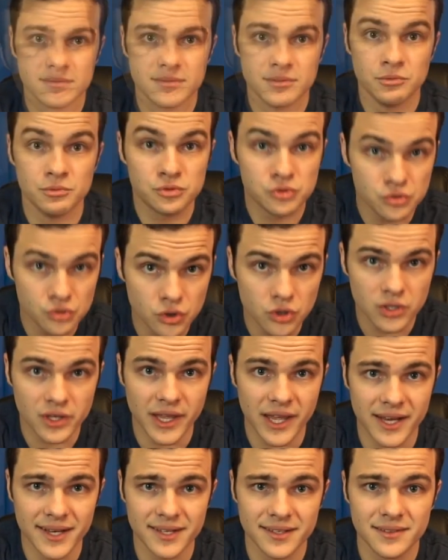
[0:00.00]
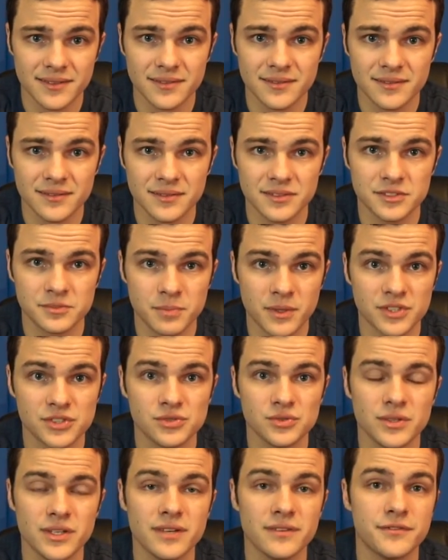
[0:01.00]
You should look at it,
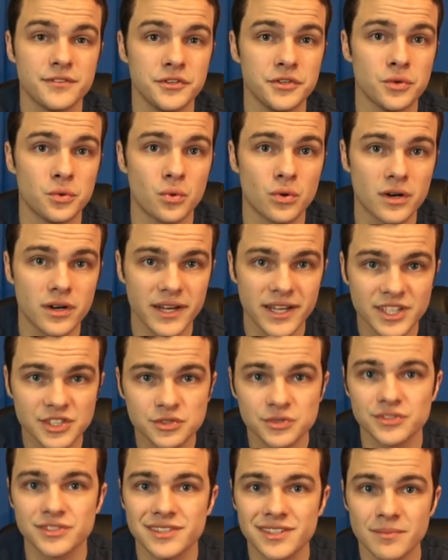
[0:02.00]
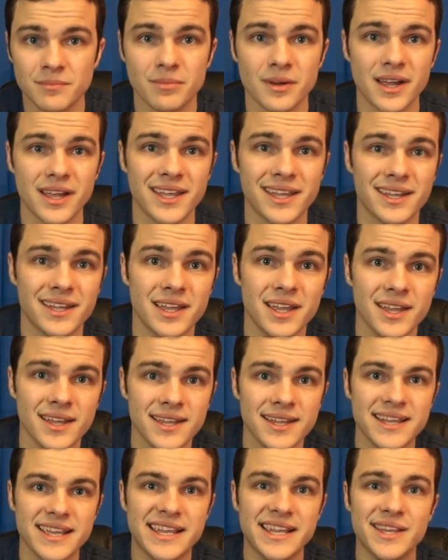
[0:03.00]
especially if you're interested in buying
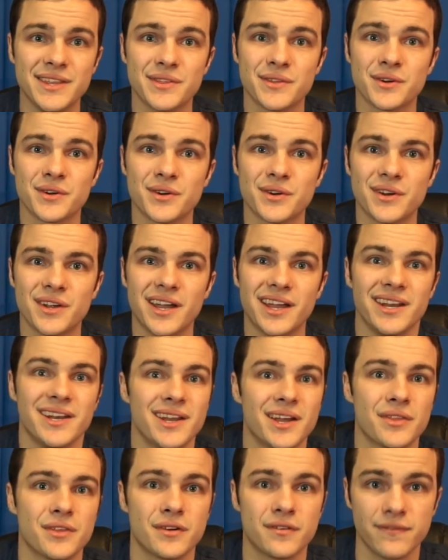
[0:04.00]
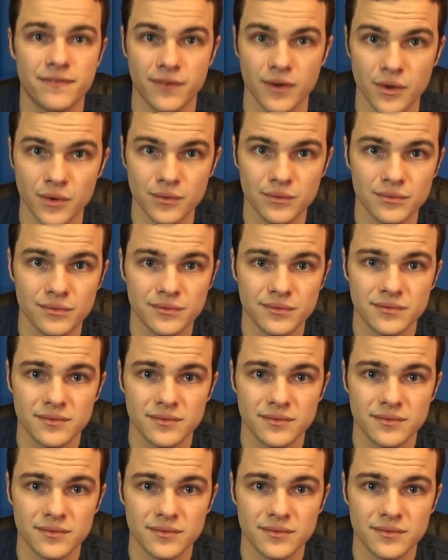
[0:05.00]
either another phone.